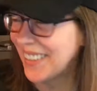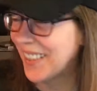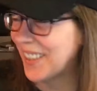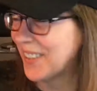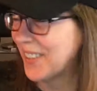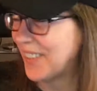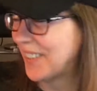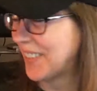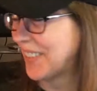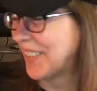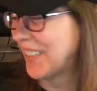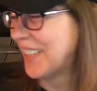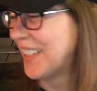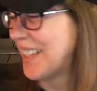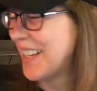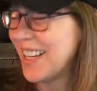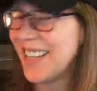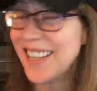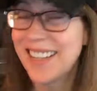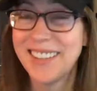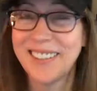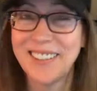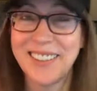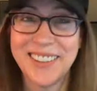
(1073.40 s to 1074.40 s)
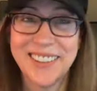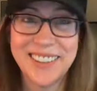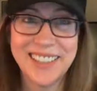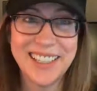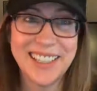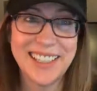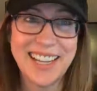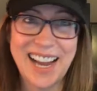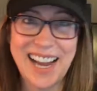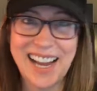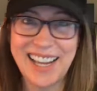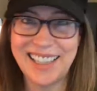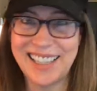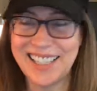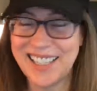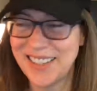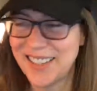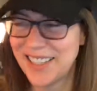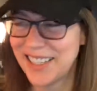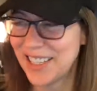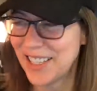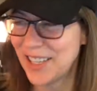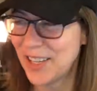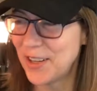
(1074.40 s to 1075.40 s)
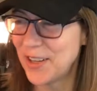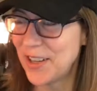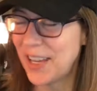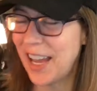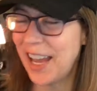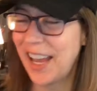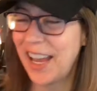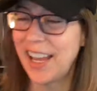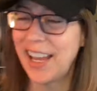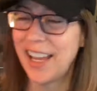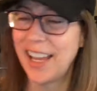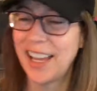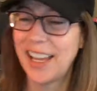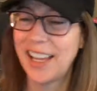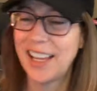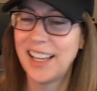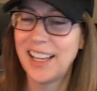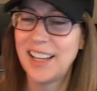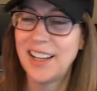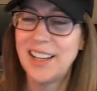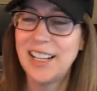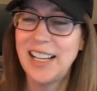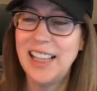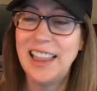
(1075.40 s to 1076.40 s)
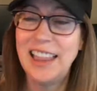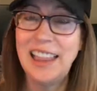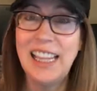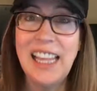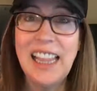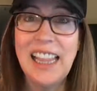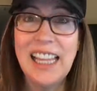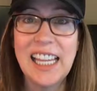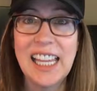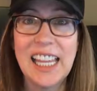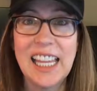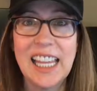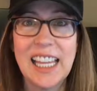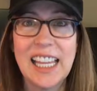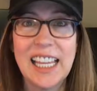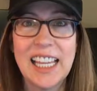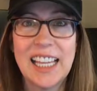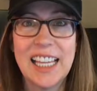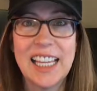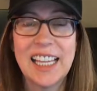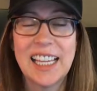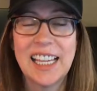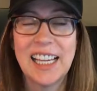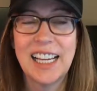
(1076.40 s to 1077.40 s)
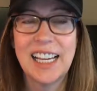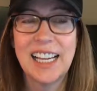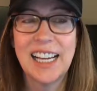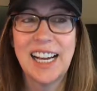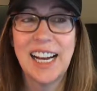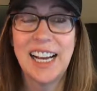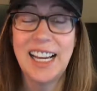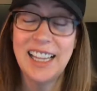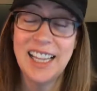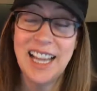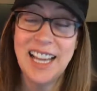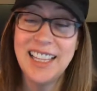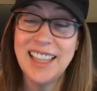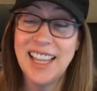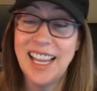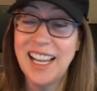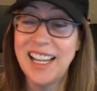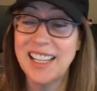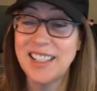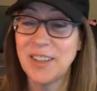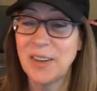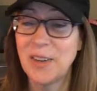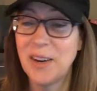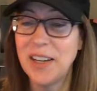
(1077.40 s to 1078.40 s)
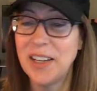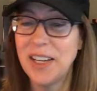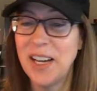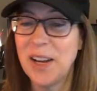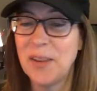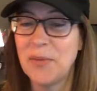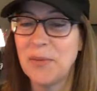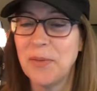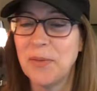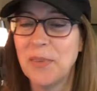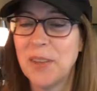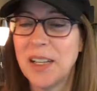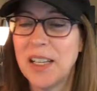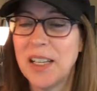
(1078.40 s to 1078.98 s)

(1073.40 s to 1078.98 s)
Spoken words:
for Allie, who's in the UK. Lily. I like that. It's a great name.